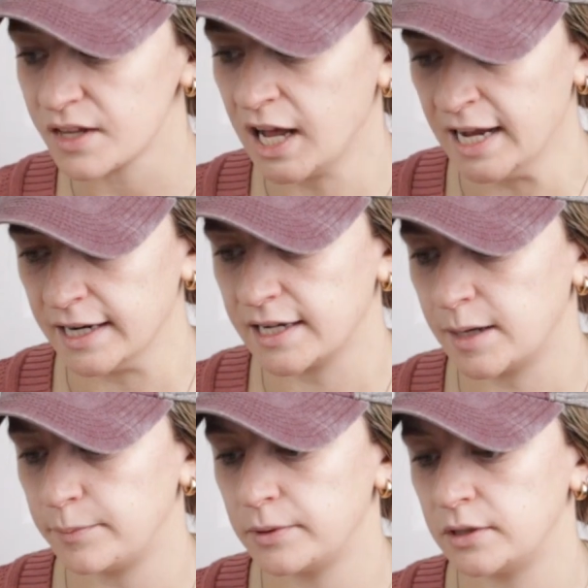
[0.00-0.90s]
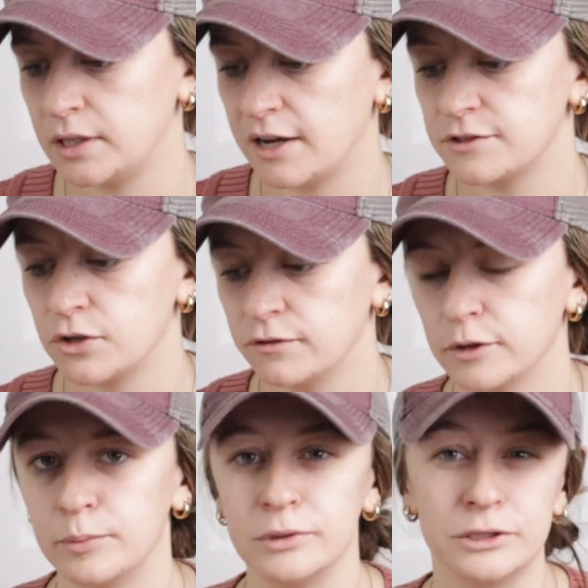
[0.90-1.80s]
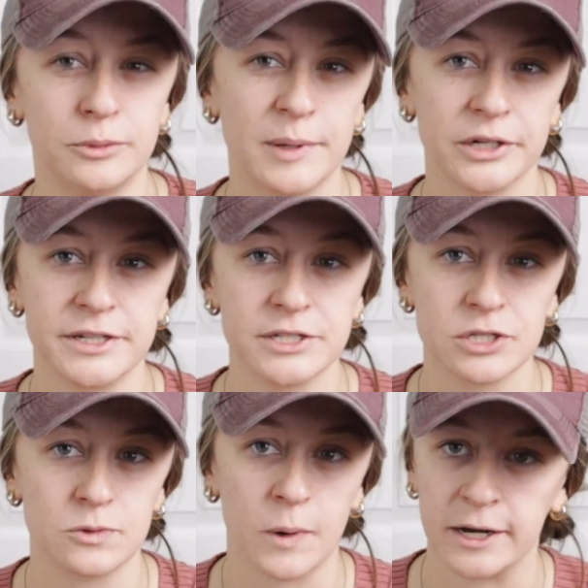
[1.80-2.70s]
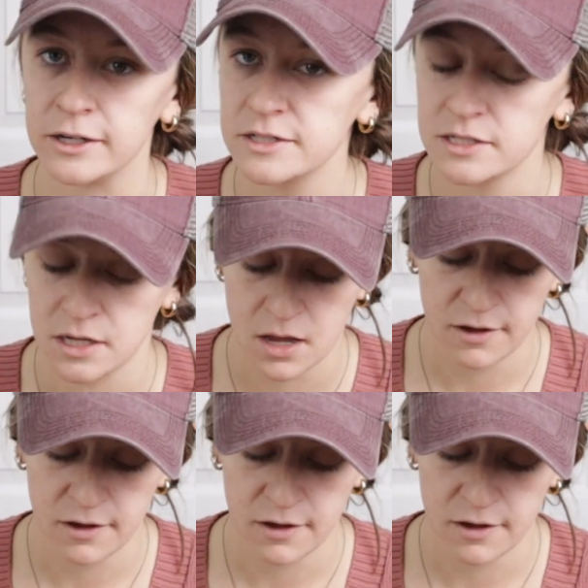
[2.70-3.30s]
I had a couple leftover blueberry squares